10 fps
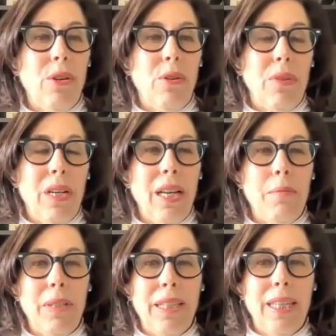So a
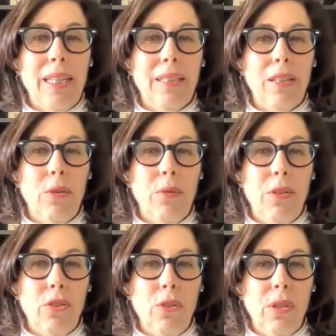couple of things. So
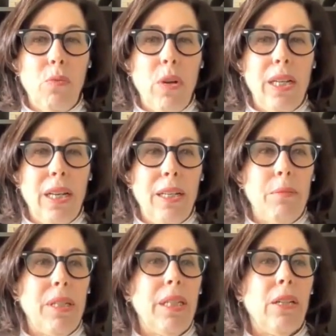there's only one
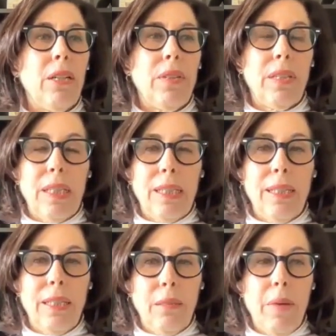item in here. This is a
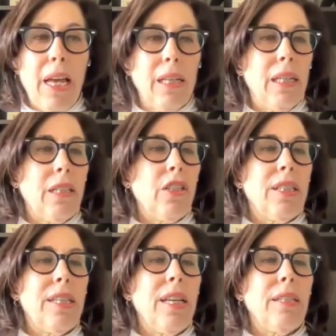sealed package.
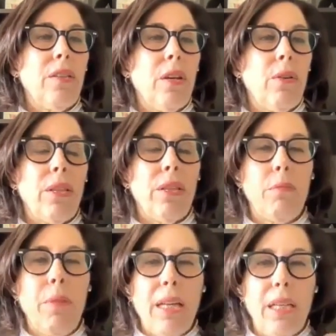It says though on the
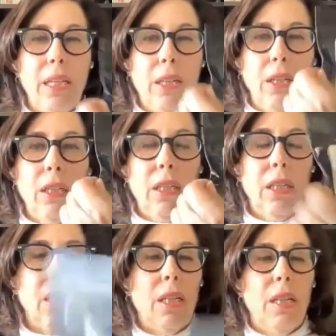back here
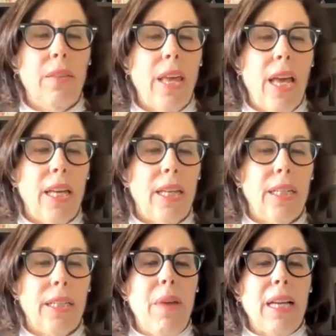that
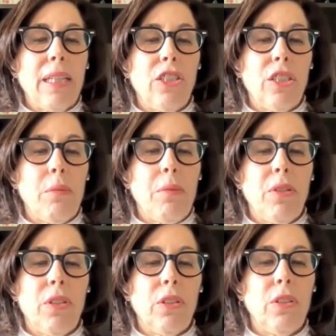the package is
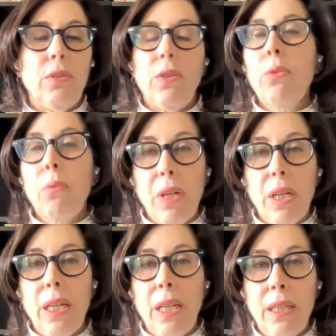supposed to include
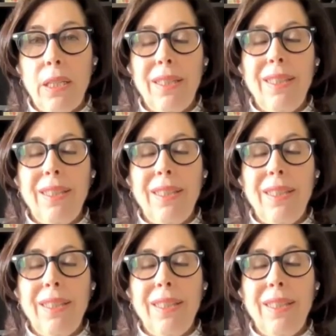three.